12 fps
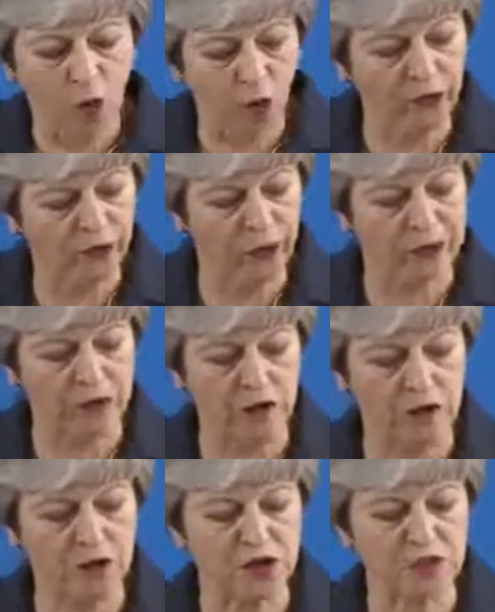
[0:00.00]
also
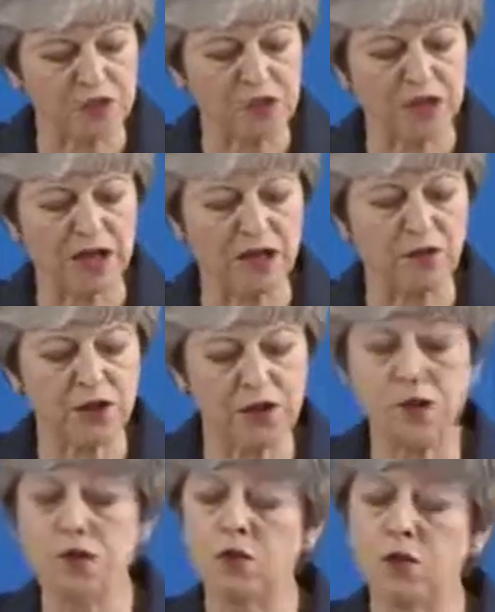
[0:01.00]
includes respect for
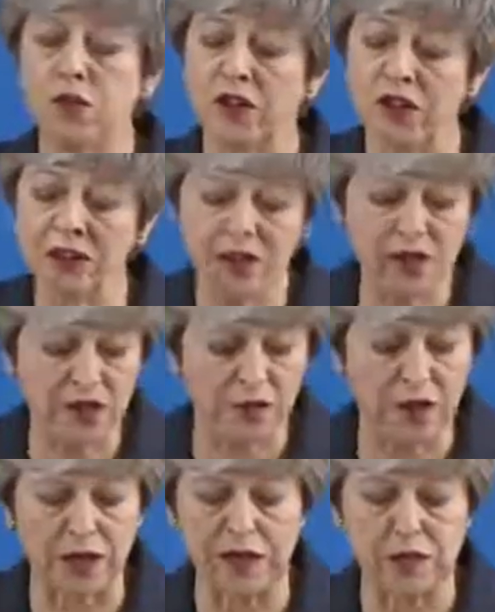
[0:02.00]
those who do not
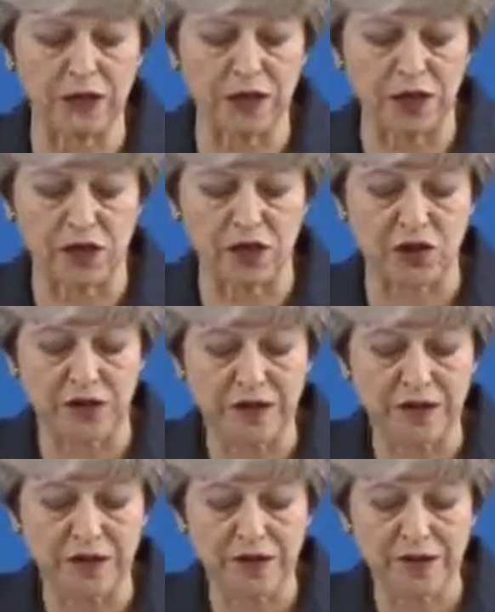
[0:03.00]
identify as British.
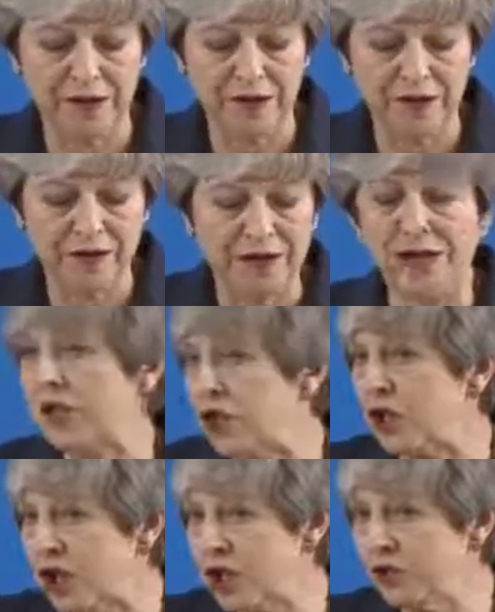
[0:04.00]
It is
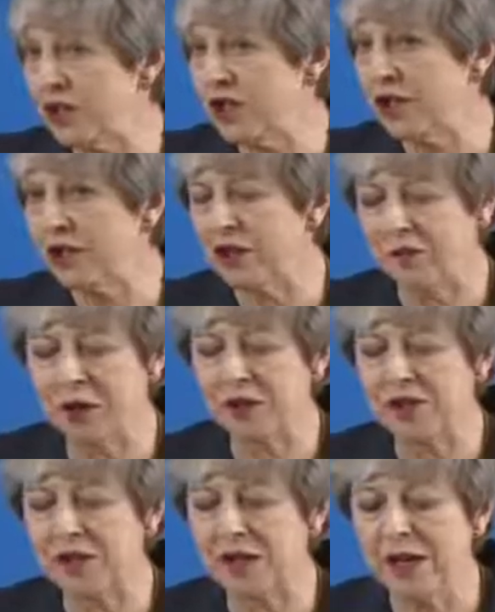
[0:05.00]
legitimate in a
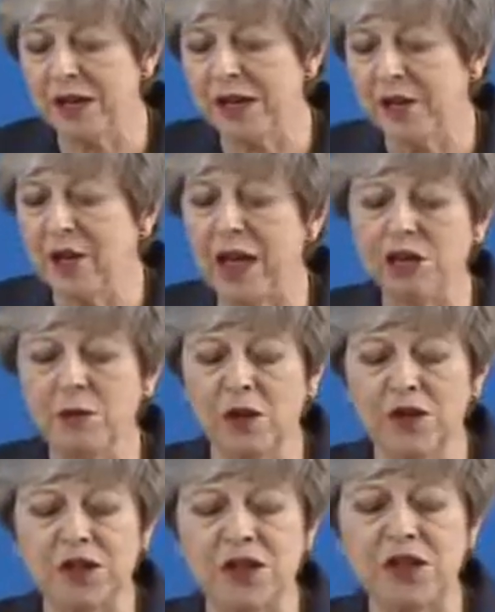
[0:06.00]
democracy for
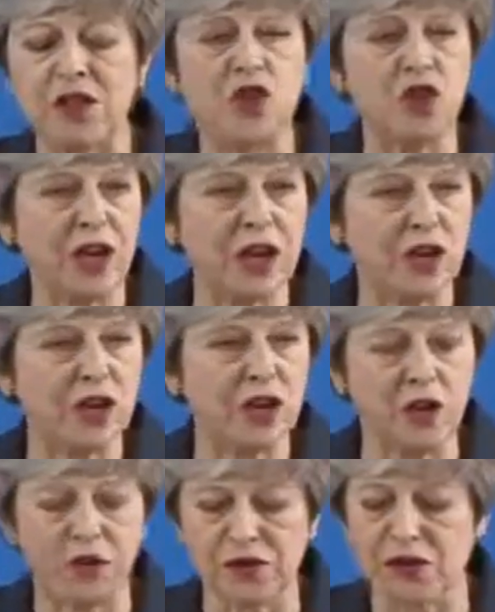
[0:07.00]
anyone to seek to change
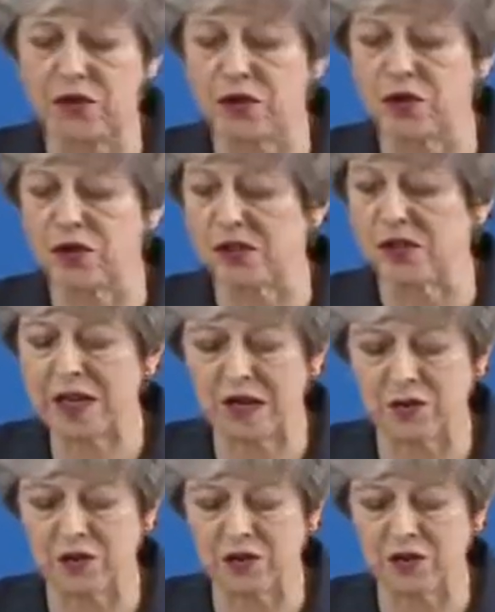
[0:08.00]
the constitutional
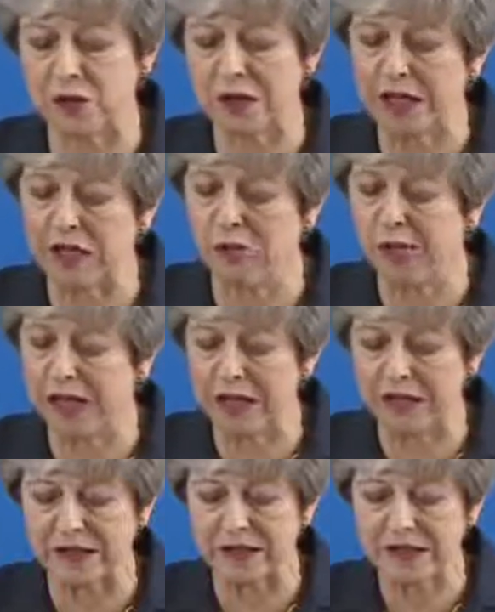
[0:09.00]
settlement through legal
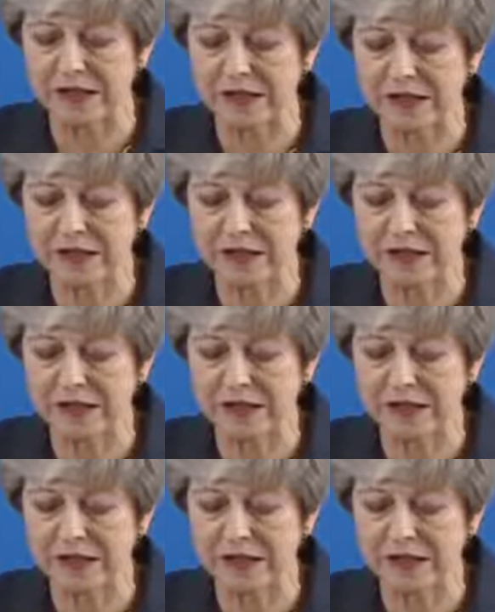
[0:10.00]
means.